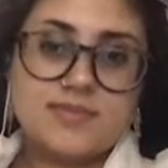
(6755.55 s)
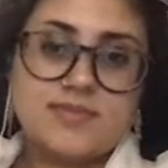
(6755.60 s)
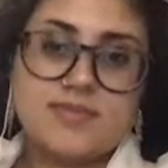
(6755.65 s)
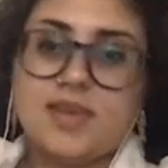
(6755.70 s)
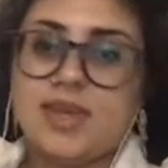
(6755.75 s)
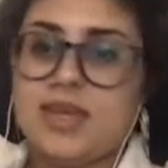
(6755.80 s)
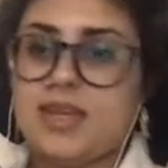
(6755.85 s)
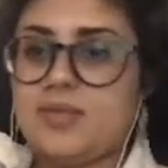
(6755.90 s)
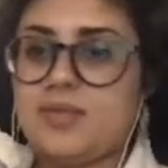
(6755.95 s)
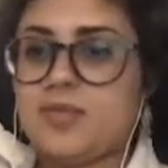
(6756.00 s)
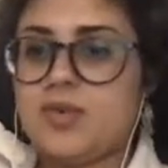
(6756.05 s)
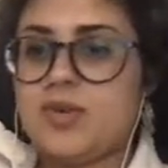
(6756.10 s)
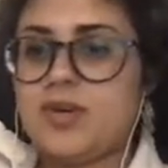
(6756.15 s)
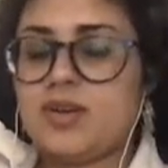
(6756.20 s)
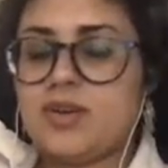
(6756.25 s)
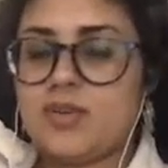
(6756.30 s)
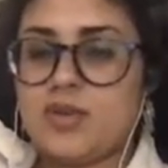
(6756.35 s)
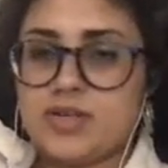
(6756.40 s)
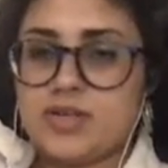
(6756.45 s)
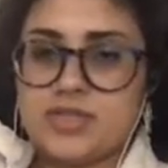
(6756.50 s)
Any
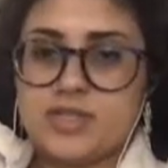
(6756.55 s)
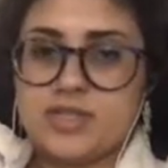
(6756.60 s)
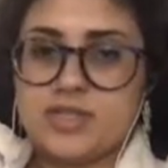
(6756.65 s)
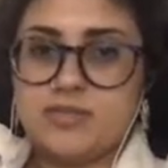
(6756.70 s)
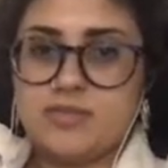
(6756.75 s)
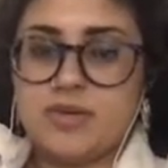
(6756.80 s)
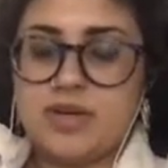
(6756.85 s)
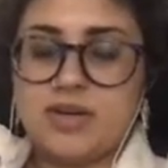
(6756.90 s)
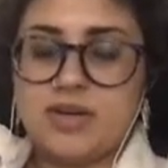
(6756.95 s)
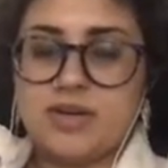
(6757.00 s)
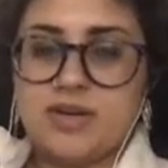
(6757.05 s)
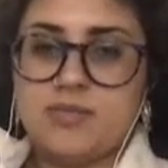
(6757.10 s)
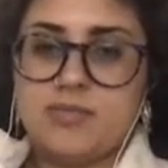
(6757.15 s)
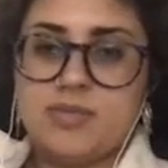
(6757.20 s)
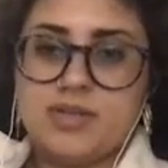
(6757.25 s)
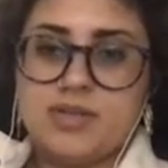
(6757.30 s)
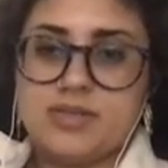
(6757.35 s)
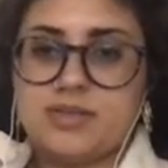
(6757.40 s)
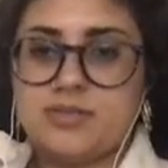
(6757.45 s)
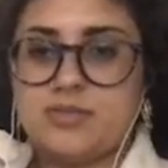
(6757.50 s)
more questions about
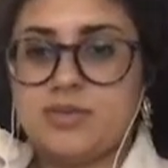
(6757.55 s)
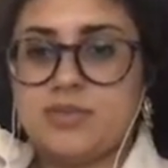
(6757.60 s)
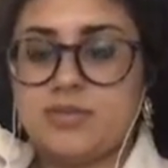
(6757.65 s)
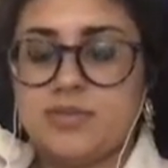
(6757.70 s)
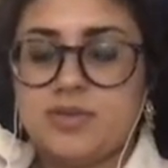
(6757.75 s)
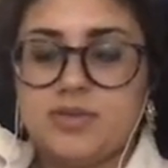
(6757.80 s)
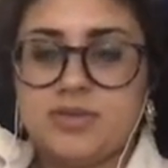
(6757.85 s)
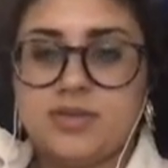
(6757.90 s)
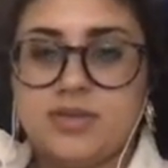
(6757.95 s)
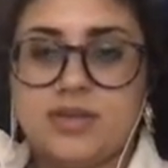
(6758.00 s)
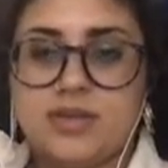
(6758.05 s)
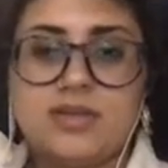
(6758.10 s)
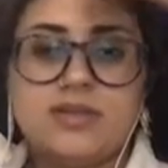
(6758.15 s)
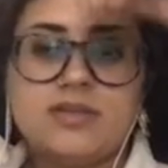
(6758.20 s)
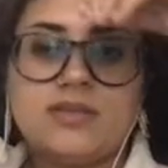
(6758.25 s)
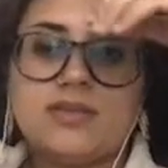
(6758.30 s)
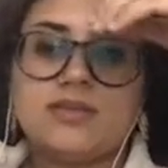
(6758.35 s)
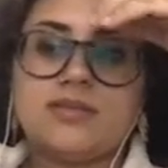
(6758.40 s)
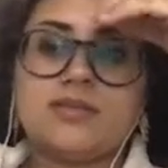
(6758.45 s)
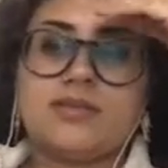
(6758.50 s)
combustible manure?
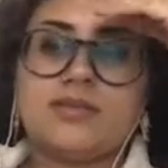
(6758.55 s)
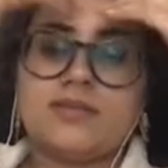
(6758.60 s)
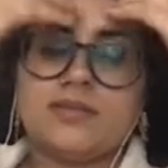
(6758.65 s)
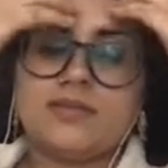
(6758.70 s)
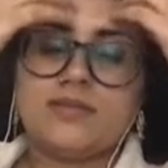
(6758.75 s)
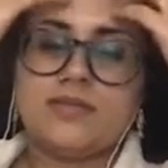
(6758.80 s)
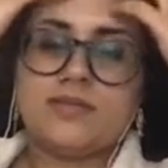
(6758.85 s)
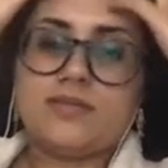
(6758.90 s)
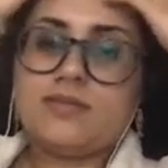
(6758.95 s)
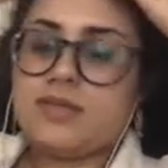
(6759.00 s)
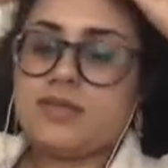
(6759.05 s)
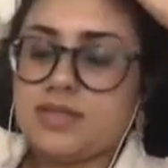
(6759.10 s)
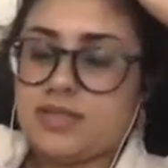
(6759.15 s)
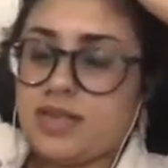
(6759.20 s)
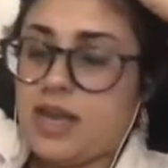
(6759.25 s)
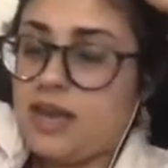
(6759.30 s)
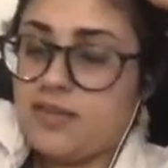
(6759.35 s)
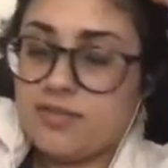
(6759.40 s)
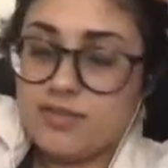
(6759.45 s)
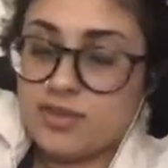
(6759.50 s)
Because
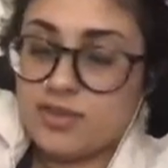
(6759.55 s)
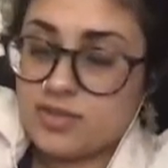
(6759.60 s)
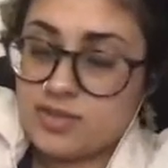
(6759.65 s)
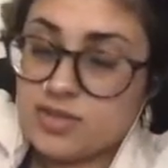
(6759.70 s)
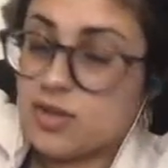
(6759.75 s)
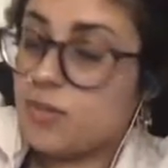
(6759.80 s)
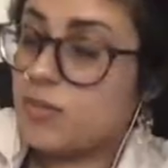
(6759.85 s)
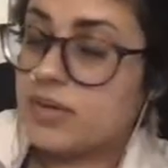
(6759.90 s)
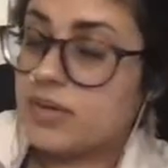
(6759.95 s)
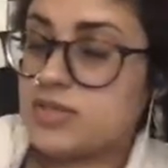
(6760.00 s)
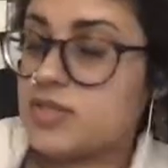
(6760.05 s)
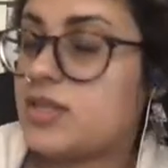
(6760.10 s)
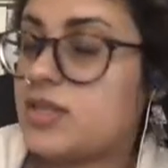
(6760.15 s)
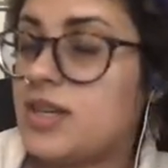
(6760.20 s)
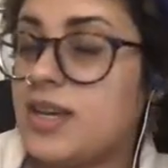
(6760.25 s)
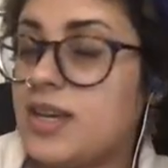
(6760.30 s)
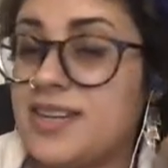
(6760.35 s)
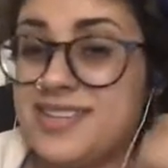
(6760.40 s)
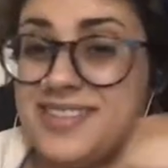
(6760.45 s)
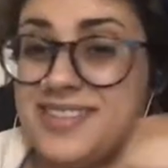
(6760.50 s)
I've learned so much
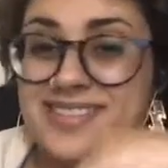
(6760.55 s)
tonight.